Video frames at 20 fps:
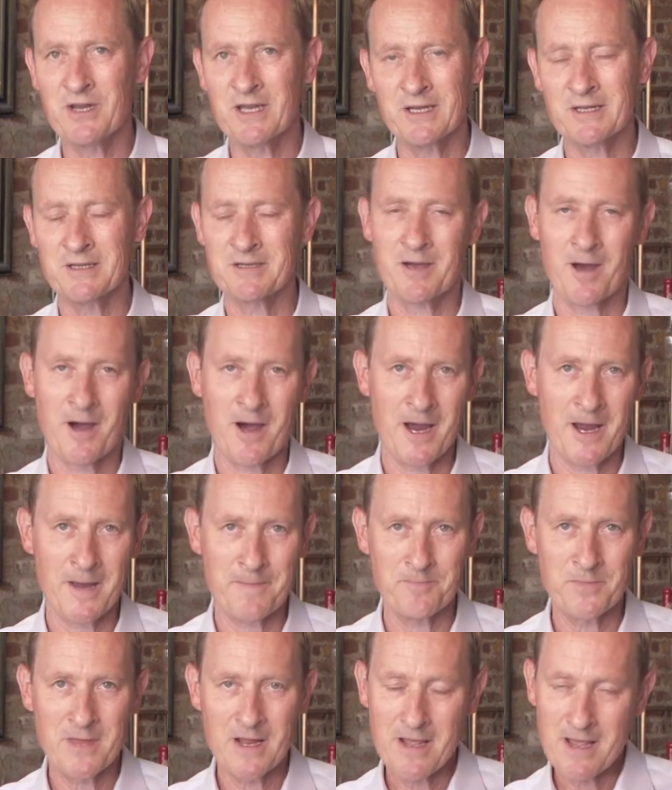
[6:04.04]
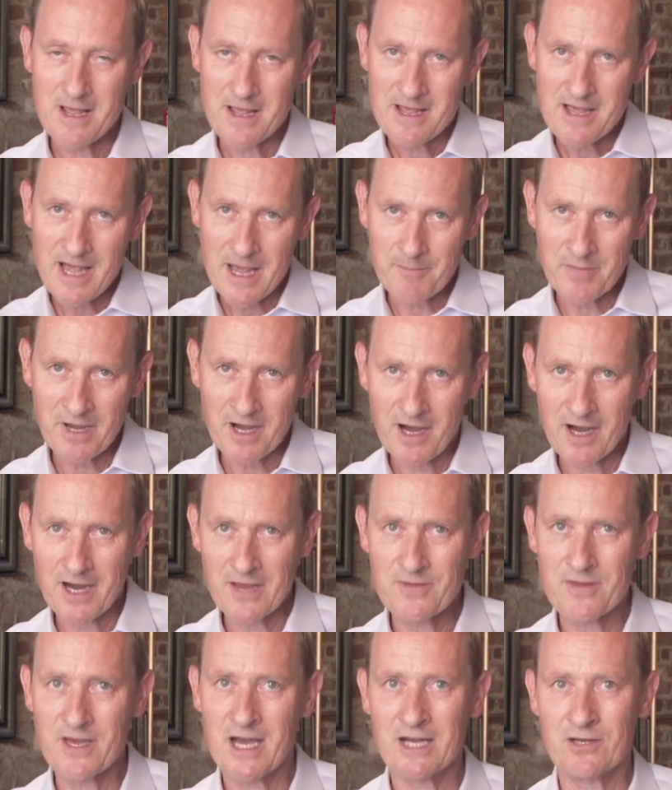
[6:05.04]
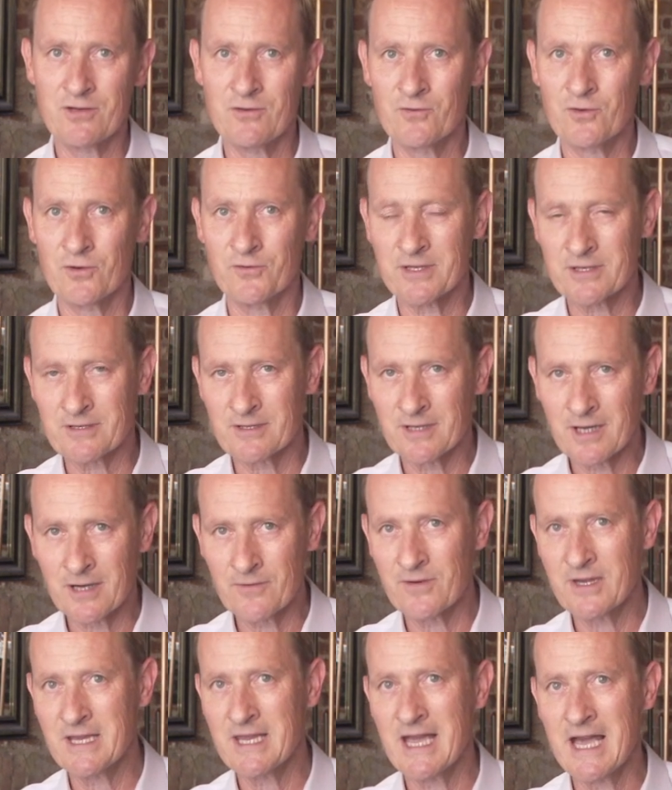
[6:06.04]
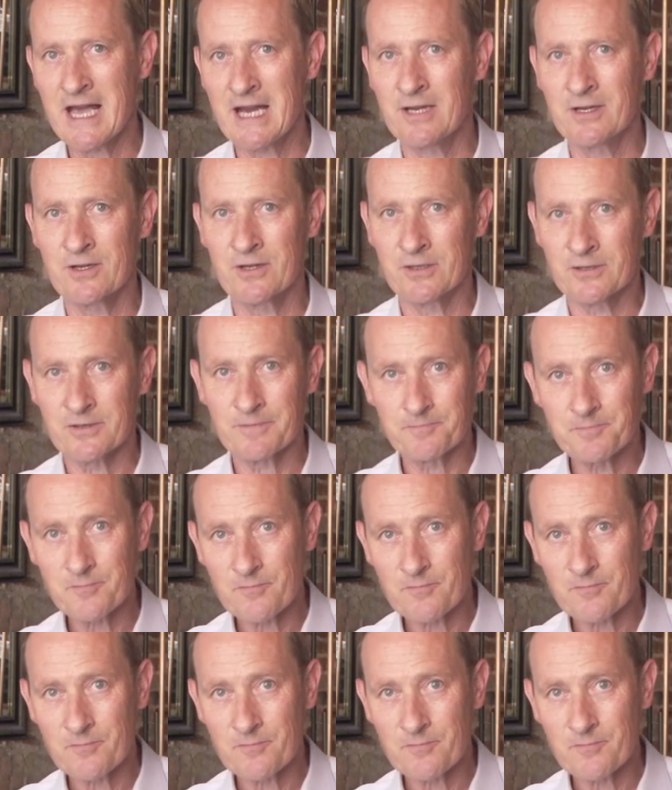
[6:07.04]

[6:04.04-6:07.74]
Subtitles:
and thyme, and behind that you've got these lovely, elegant